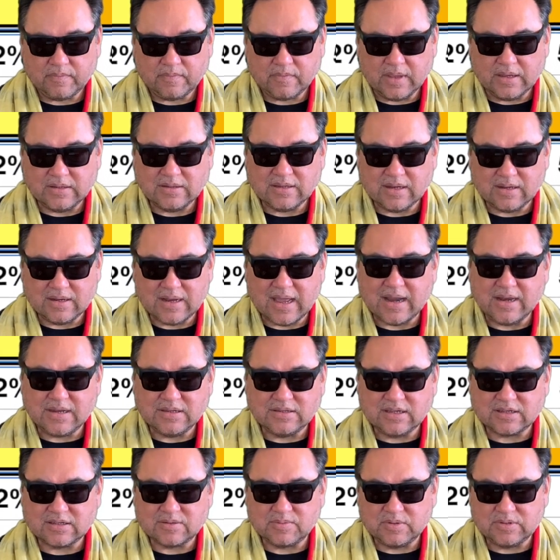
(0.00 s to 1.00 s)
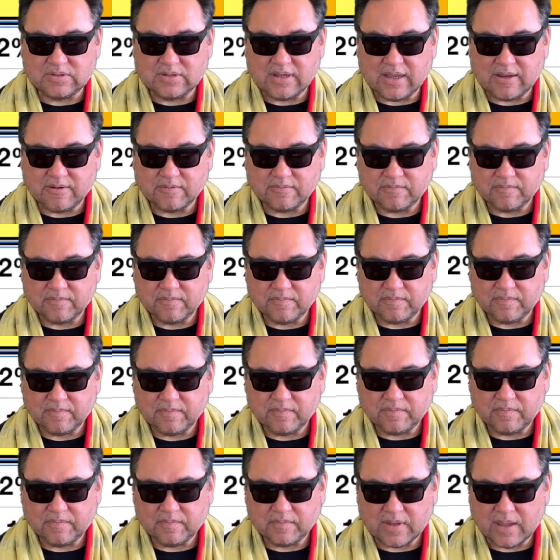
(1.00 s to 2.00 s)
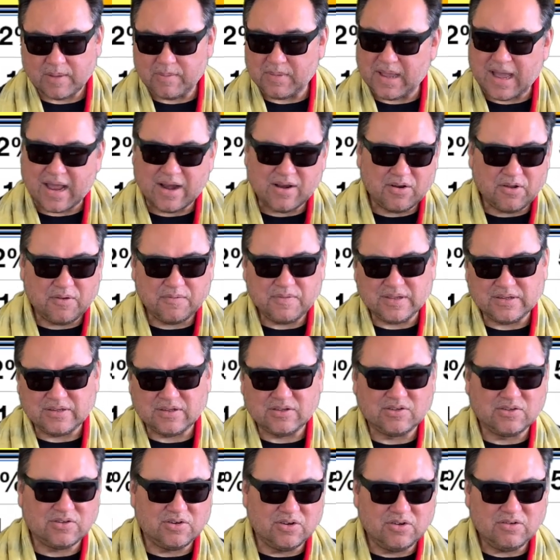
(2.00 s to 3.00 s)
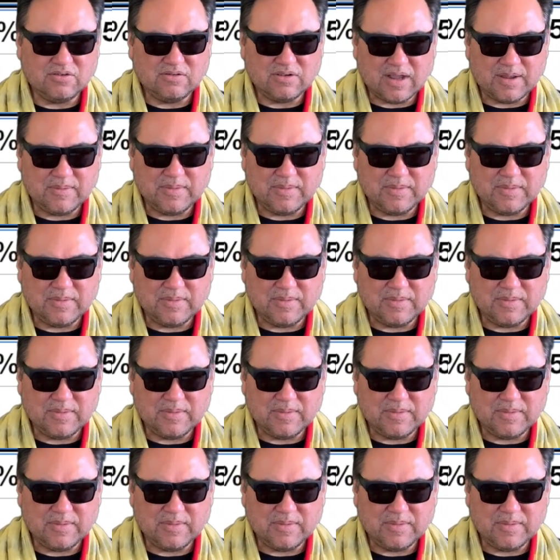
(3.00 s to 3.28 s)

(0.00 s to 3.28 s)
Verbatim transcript: it's at ninety-six percent. I mean, I don't know if this is true. I